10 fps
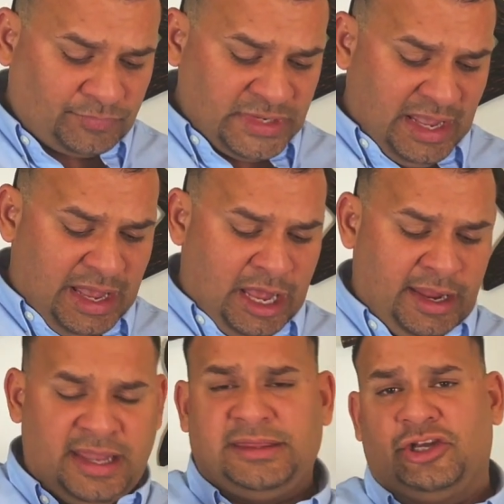
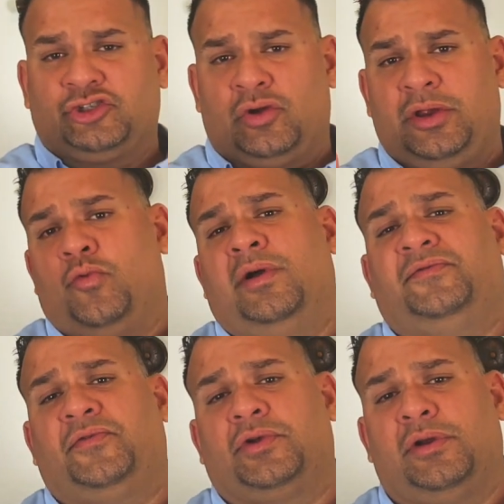and there's only 1
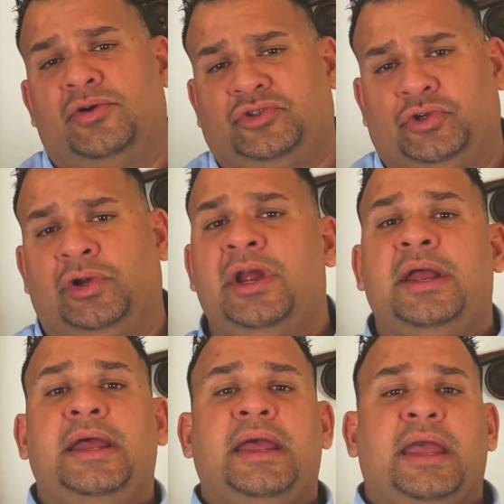foreclosure.
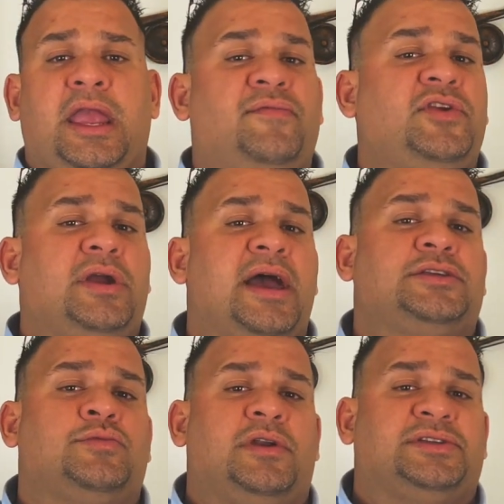If you guys
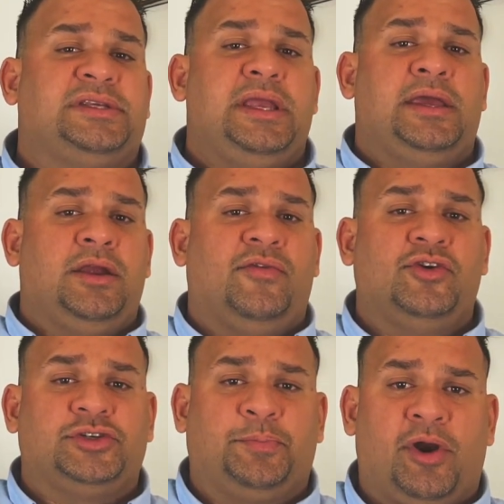want to see any of
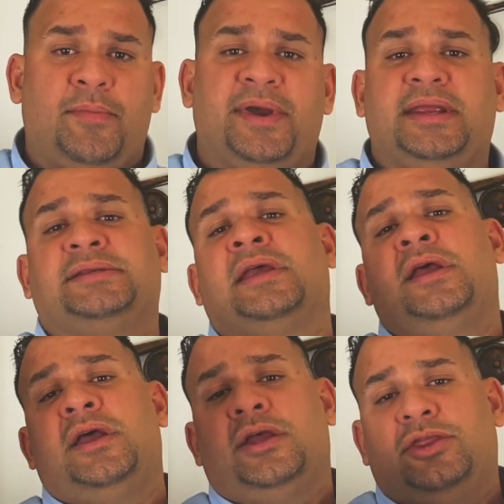those properties,
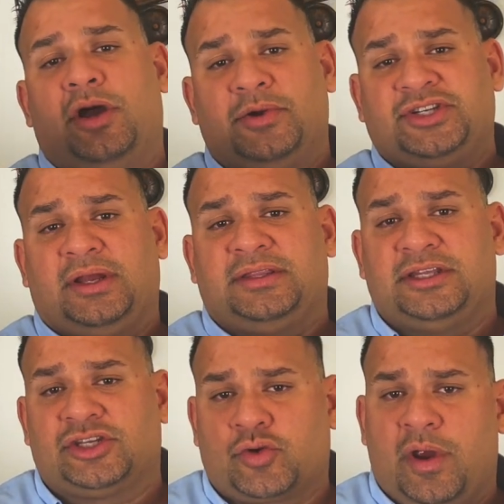double check the
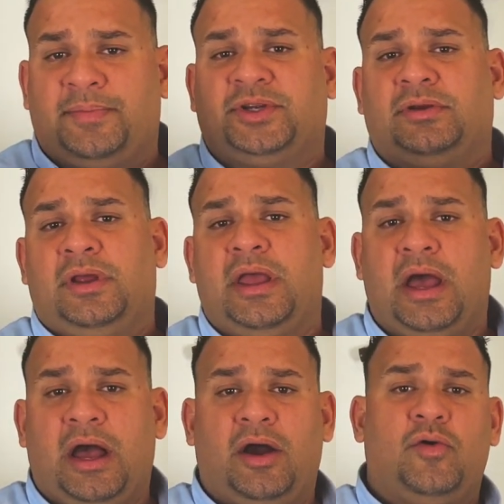description.
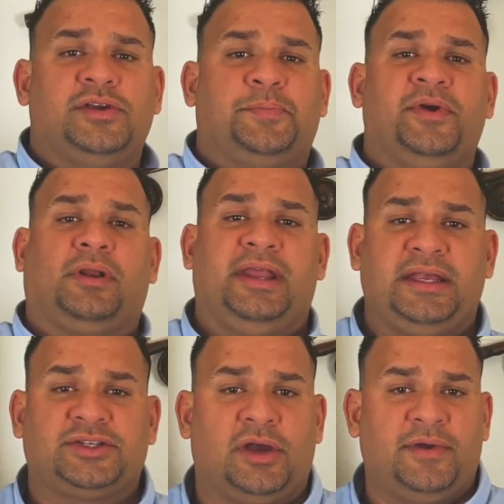I always put
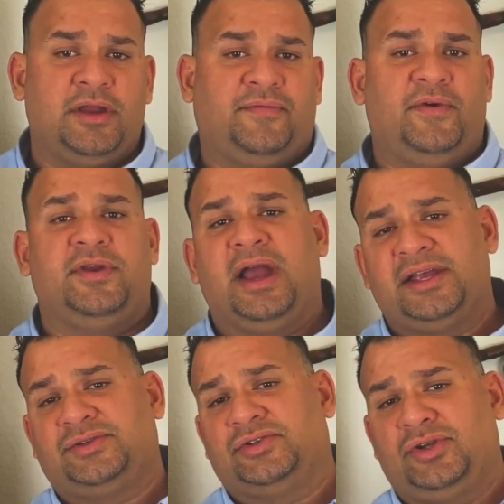links over there for you guys
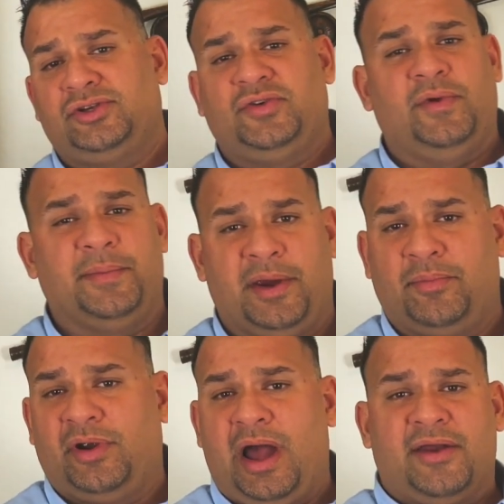to search.
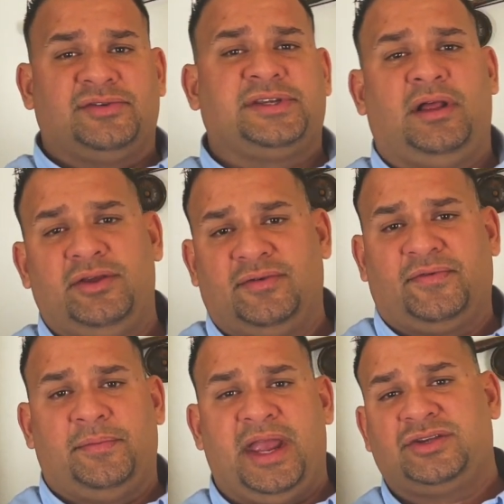Remember, I don't sell you
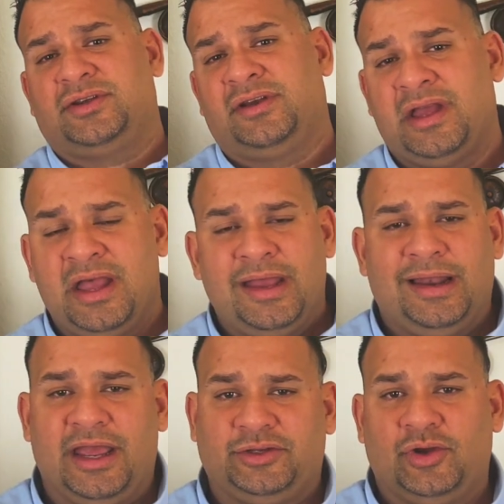information
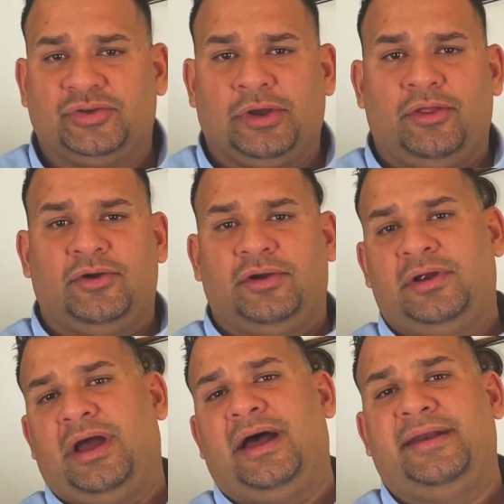like those other
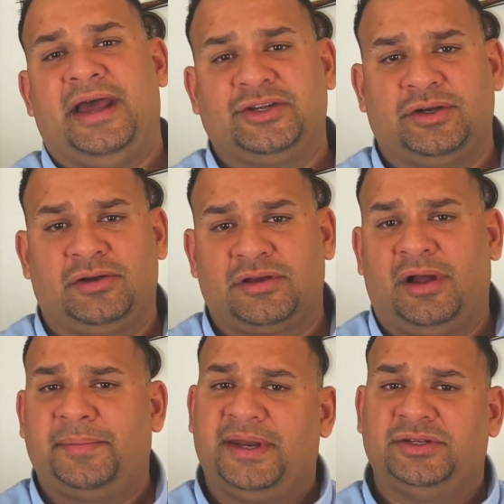national
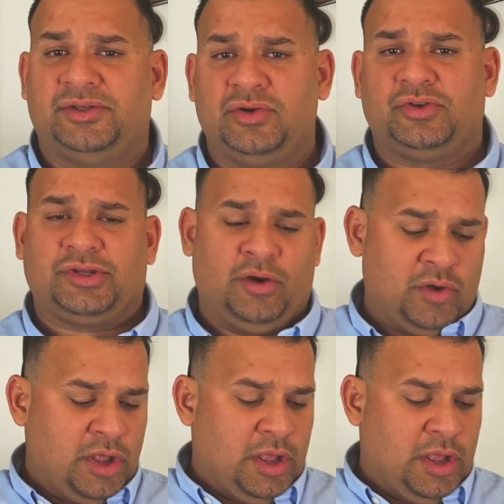companies do. So